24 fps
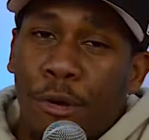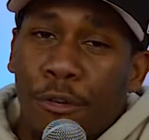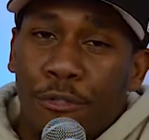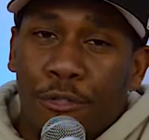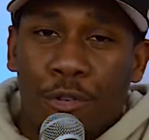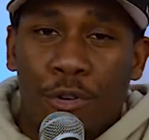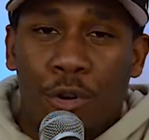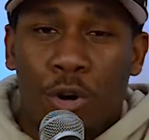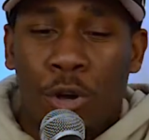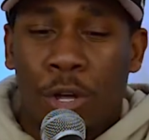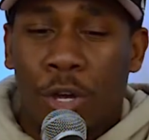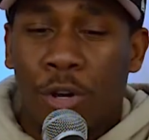
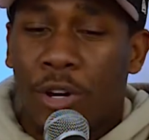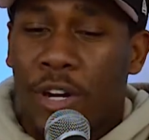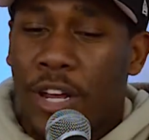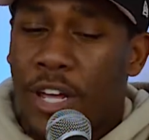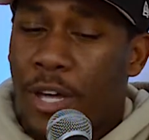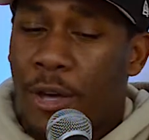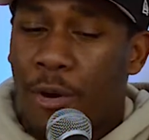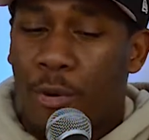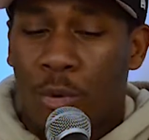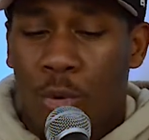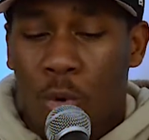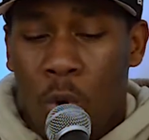you're only going to
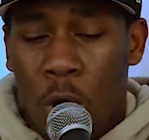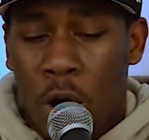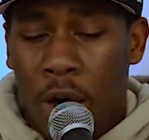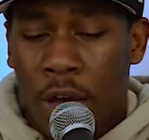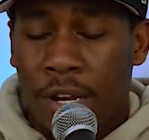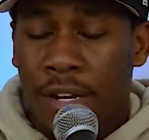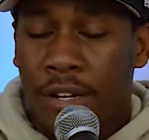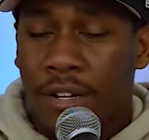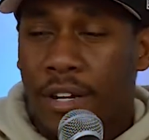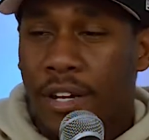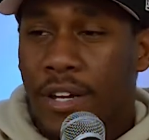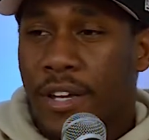hit
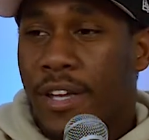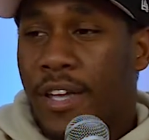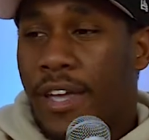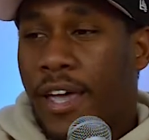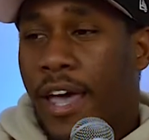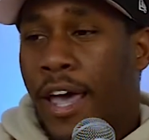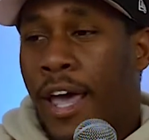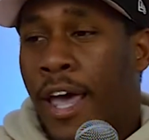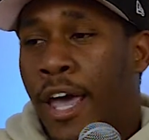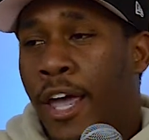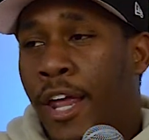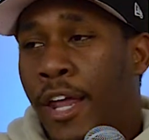one
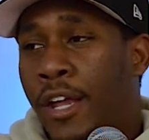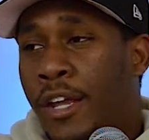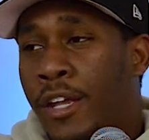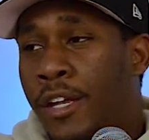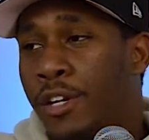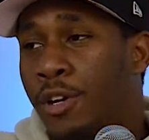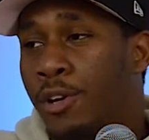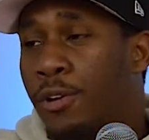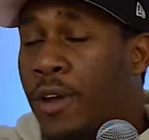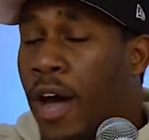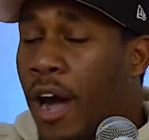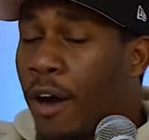and
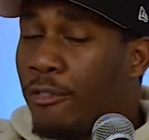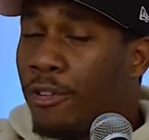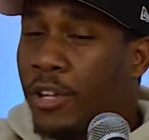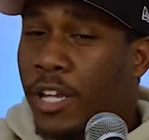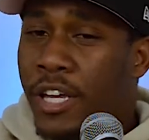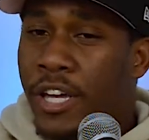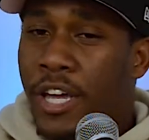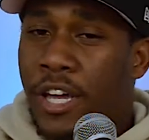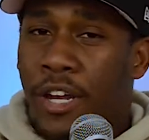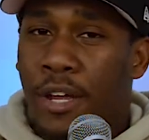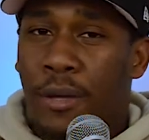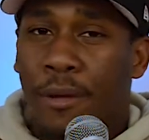you're not really
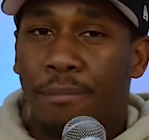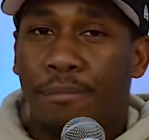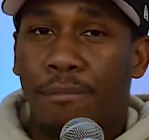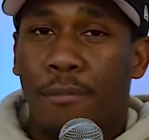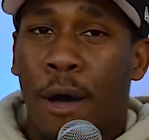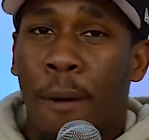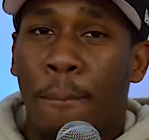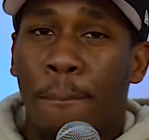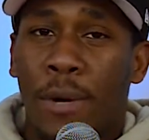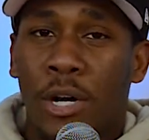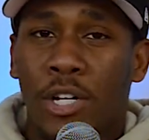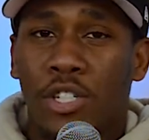getting a
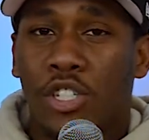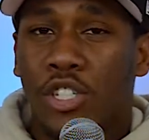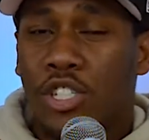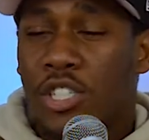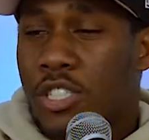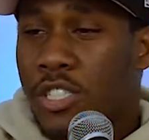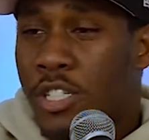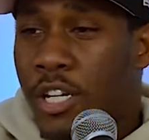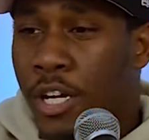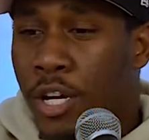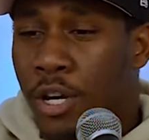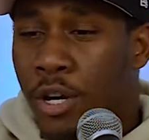bunch of
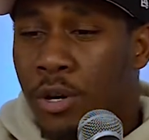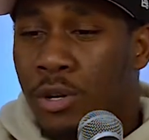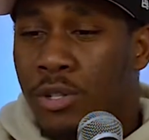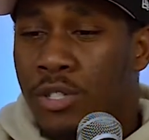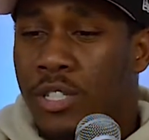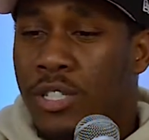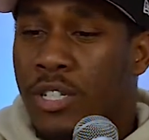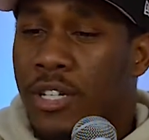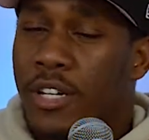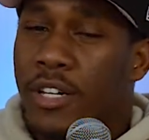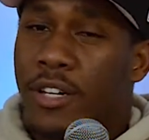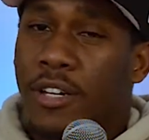steals,
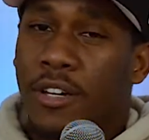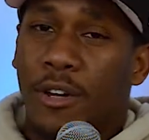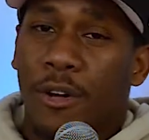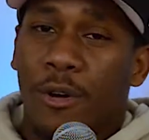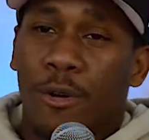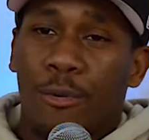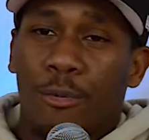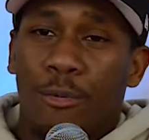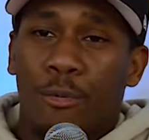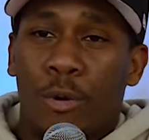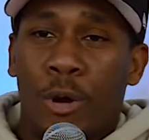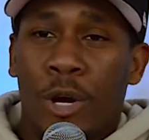
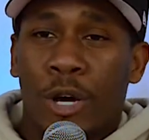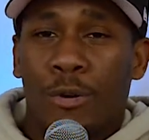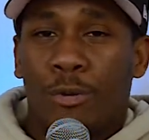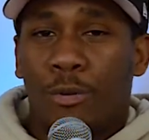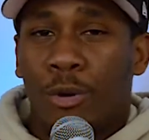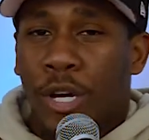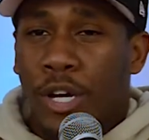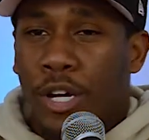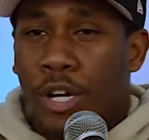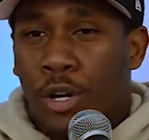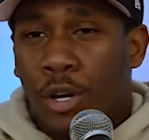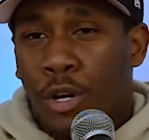
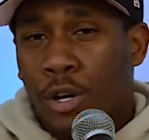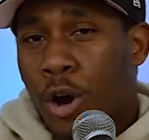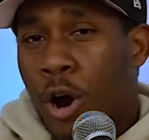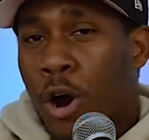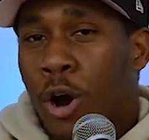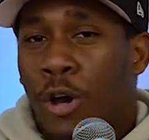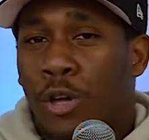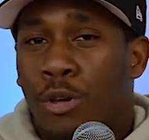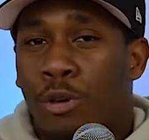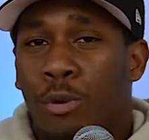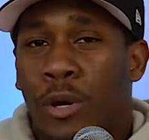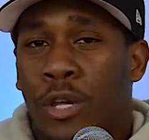what good are
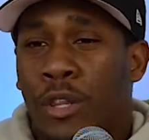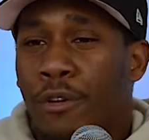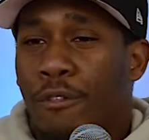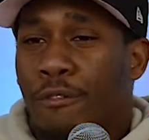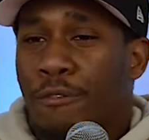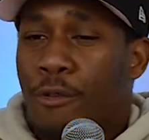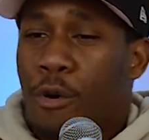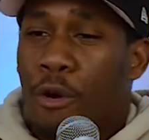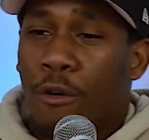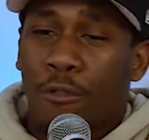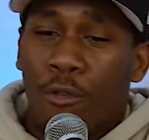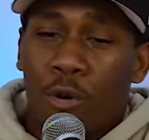you in the
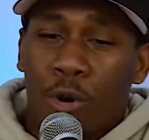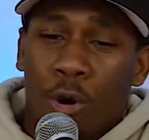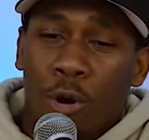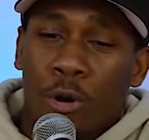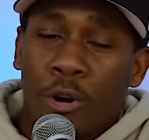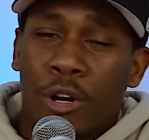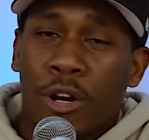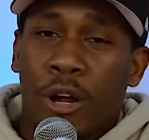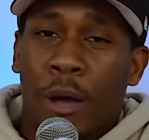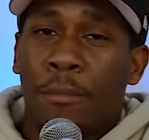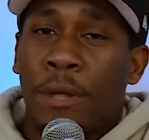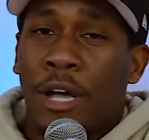fourth
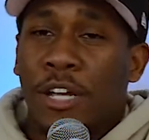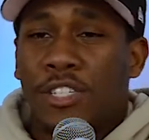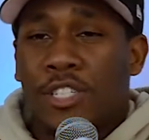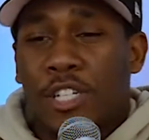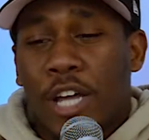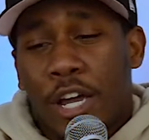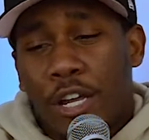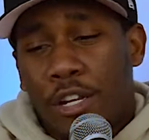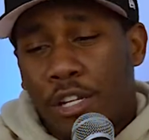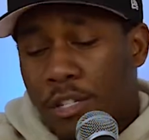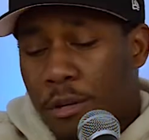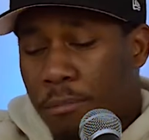quarter? I'm not
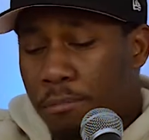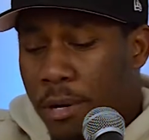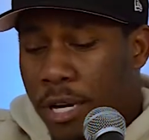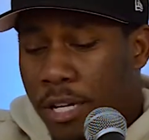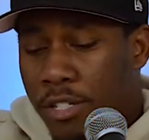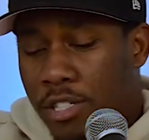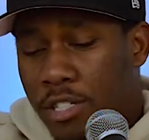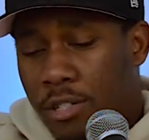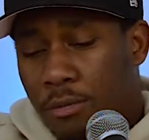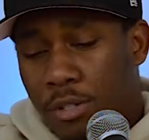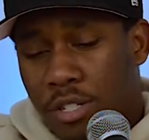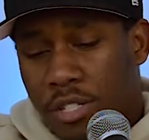saying he's a Ben
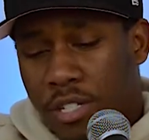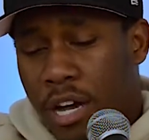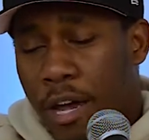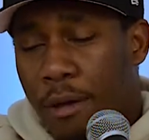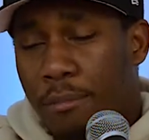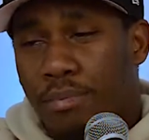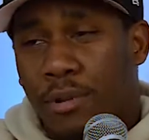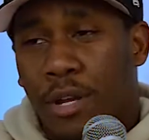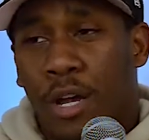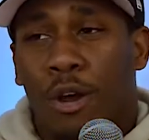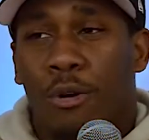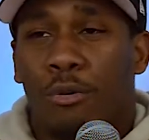Simmons type
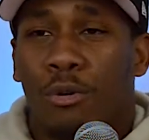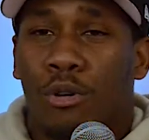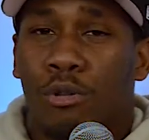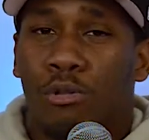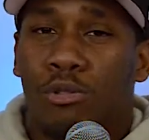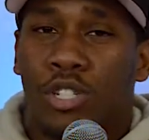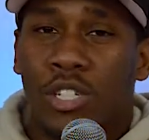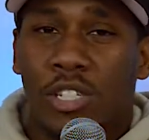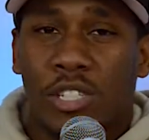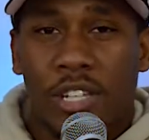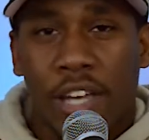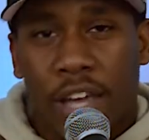player where you
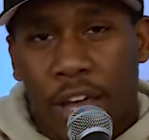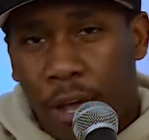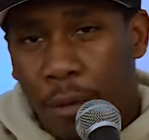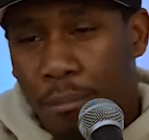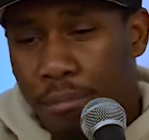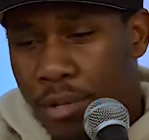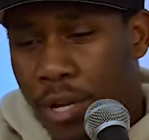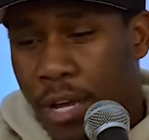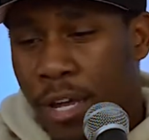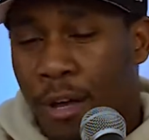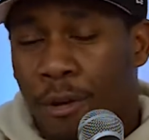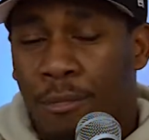just can't
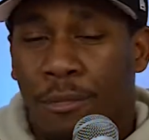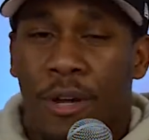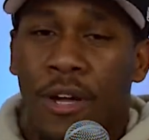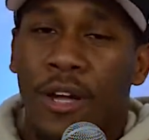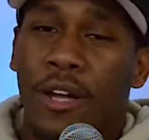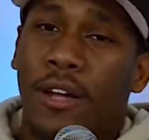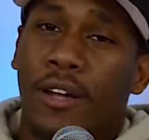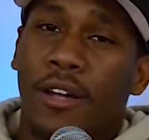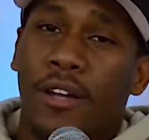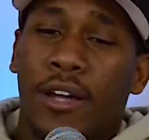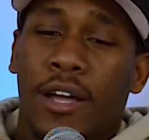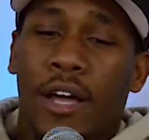play him,
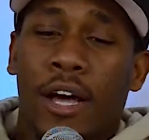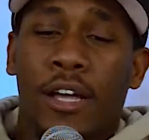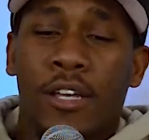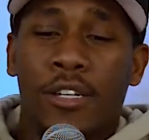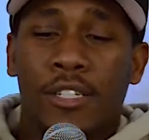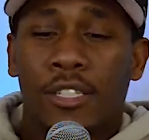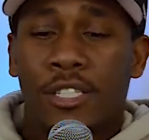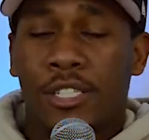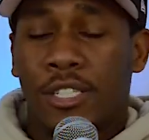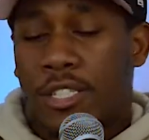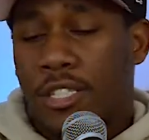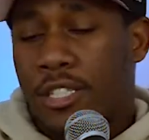
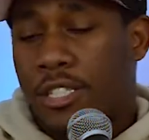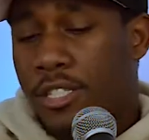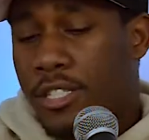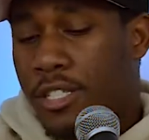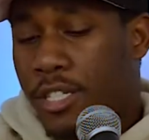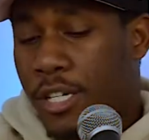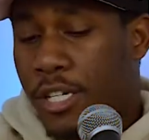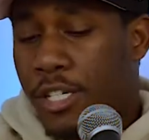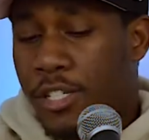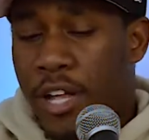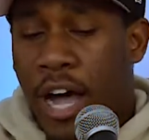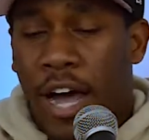because
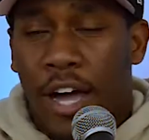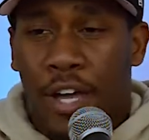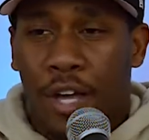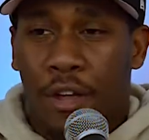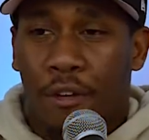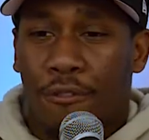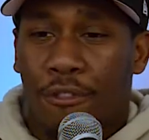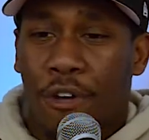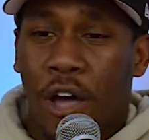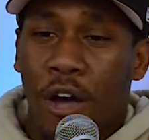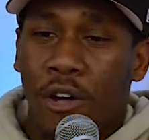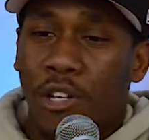he's not getting
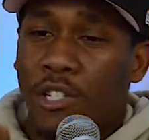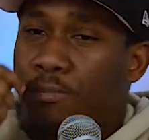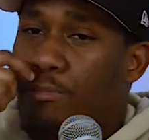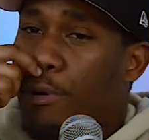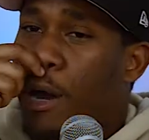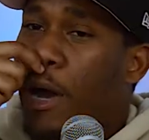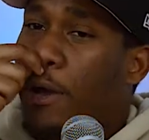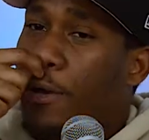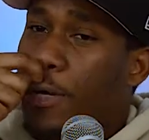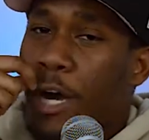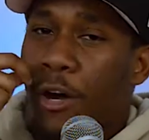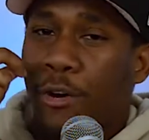fouled. He's
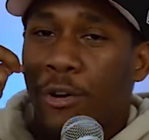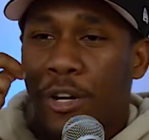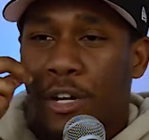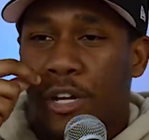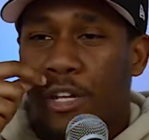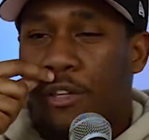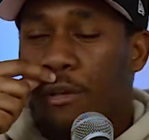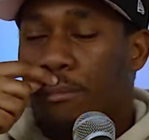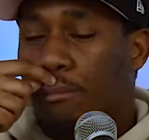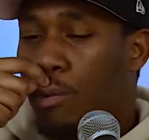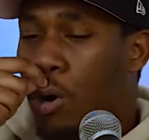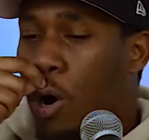probably not going to get
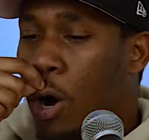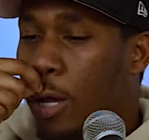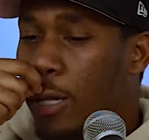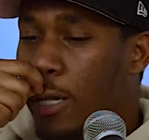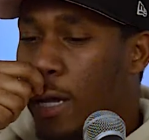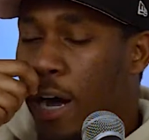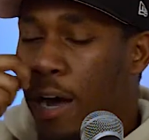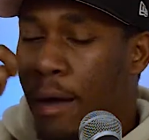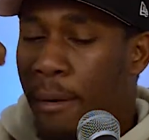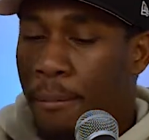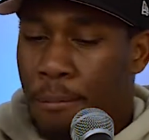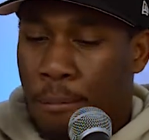the ball a
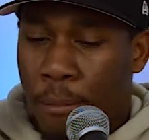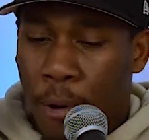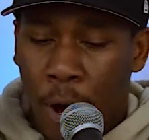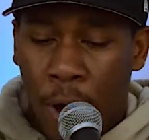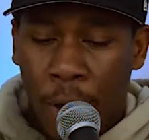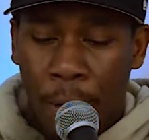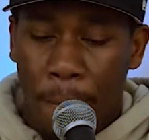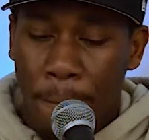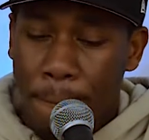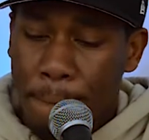lot. But